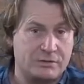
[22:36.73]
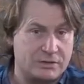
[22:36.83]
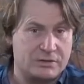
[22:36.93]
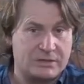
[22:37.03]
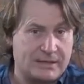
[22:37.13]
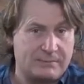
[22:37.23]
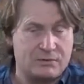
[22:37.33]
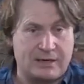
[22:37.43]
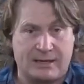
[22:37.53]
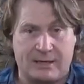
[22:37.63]
so just keep
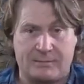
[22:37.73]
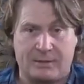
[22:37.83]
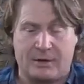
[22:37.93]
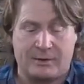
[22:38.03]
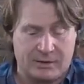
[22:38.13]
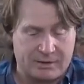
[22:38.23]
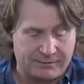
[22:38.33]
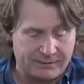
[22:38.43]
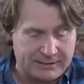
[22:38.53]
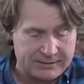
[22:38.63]
checking up on our
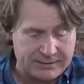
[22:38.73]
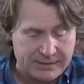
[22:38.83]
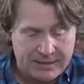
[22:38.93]
feeds.